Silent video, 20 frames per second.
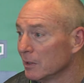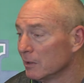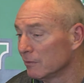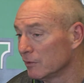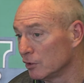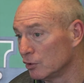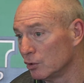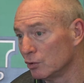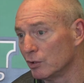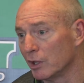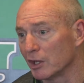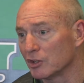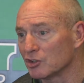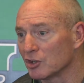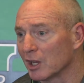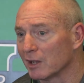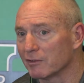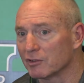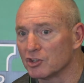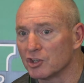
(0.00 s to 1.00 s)
If you do that,
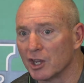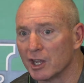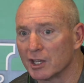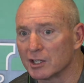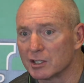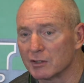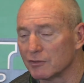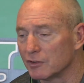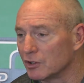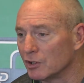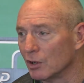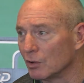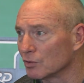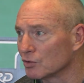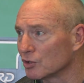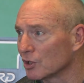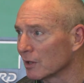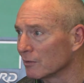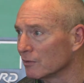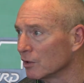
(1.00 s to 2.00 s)
you have a chance. If you
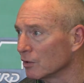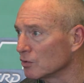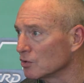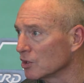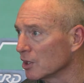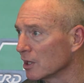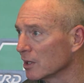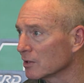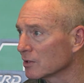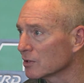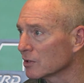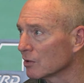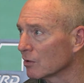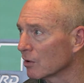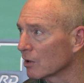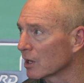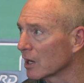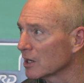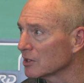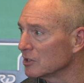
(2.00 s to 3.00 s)
don't, you have no chance. So
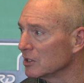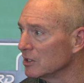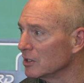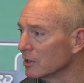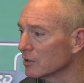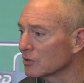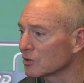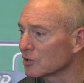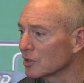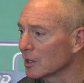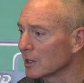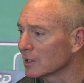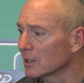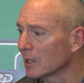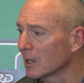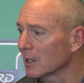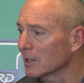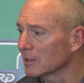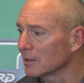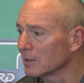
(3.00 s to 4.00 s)
our guys need to understand
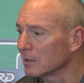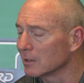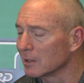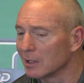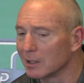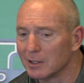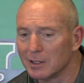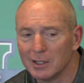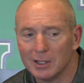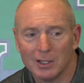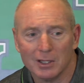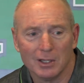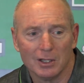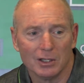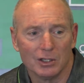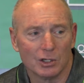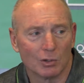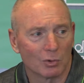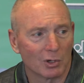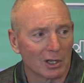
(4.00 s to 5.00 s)
that. And, uh,
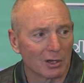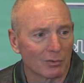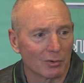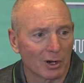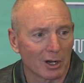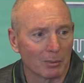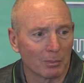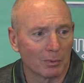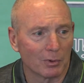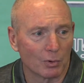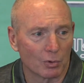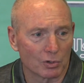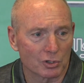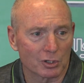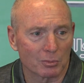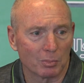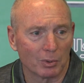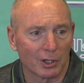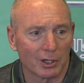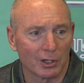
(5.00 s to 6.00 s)
you know, we're getting ready, of course,
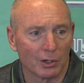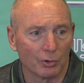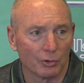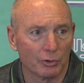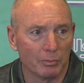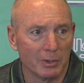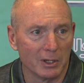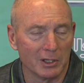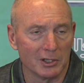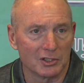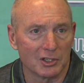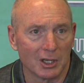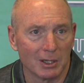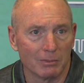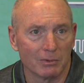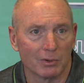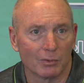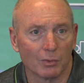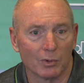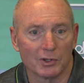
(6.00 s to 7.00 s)
to play an Old Dominion
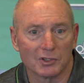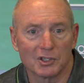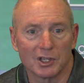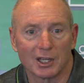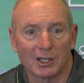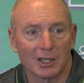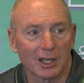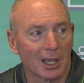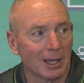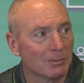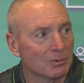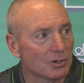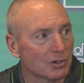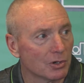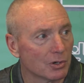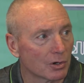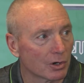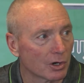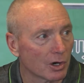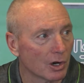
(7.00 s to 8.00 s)
team that won 10 games a
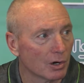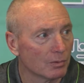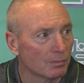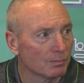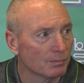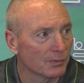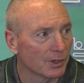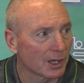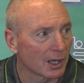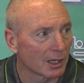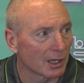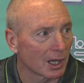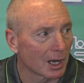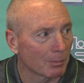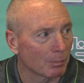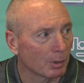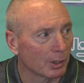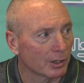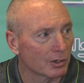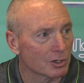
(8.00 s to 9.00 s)
year ago. They got a lot
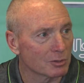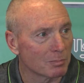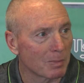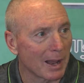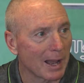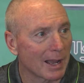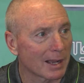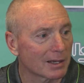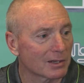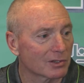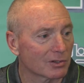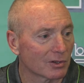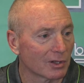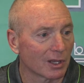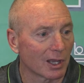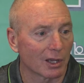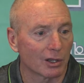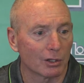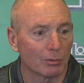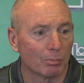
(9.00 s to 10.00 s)
of players back, so they
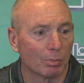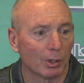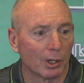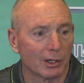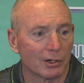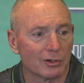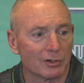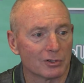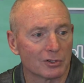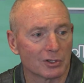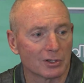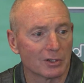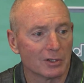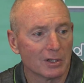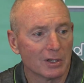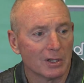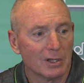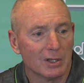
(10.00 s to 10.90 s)
got good players. And,